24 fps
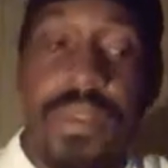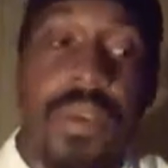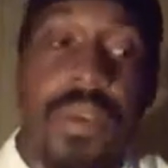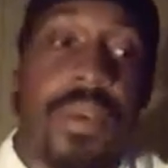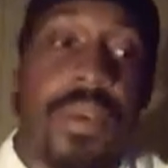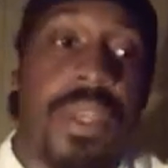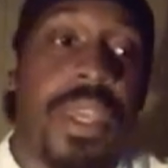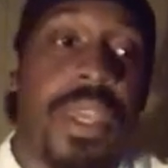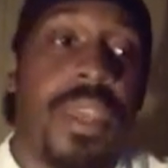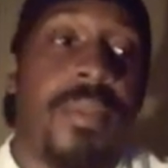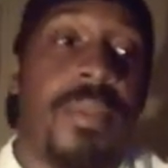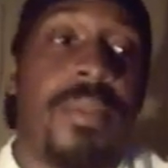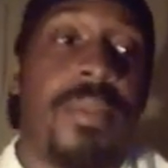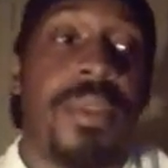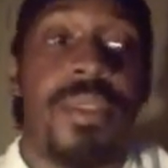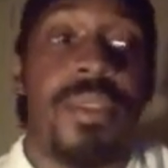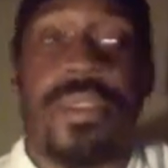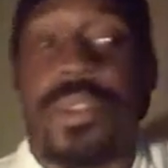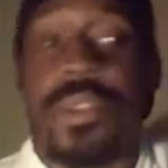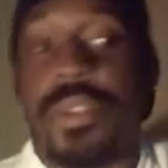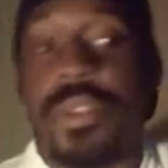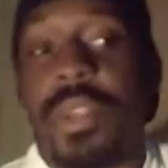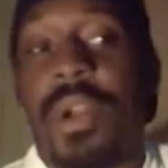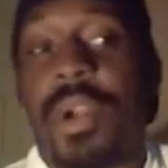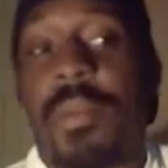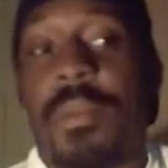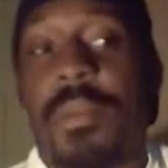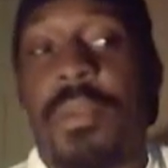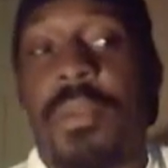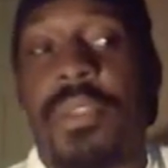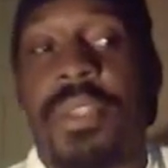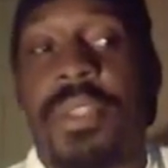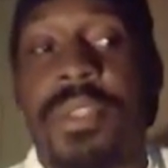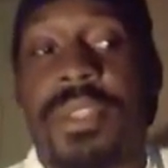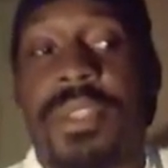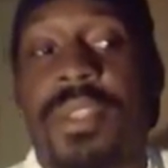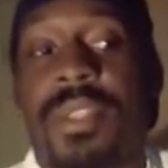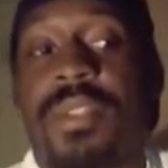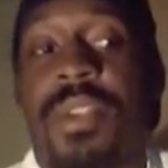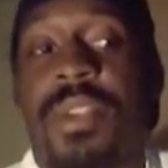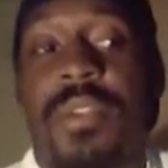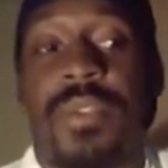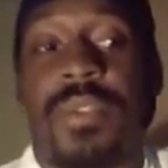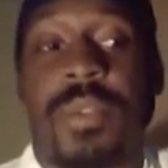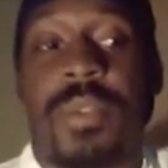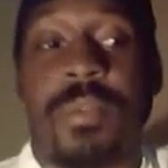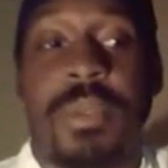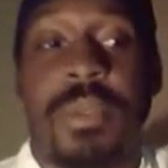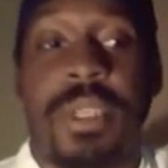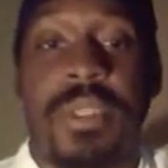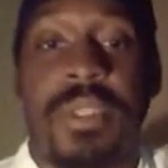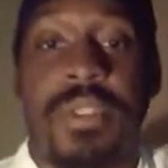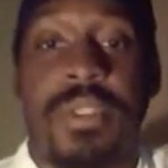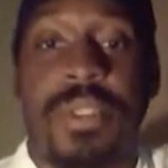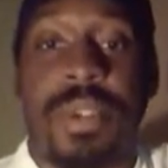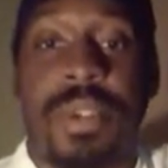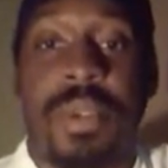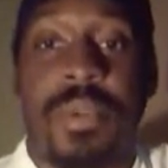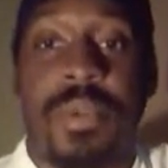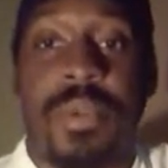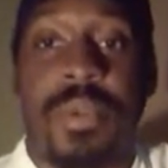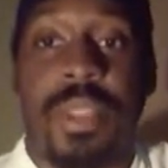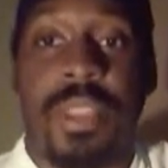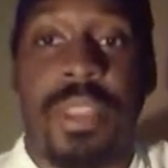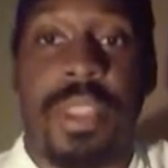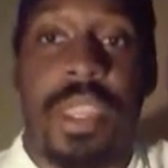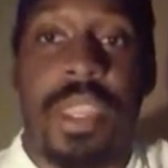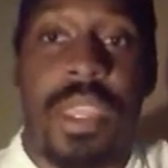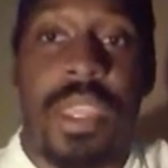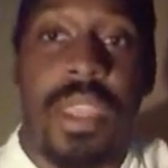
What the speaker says: Okay, because there's a couple things that you have to be concerned with.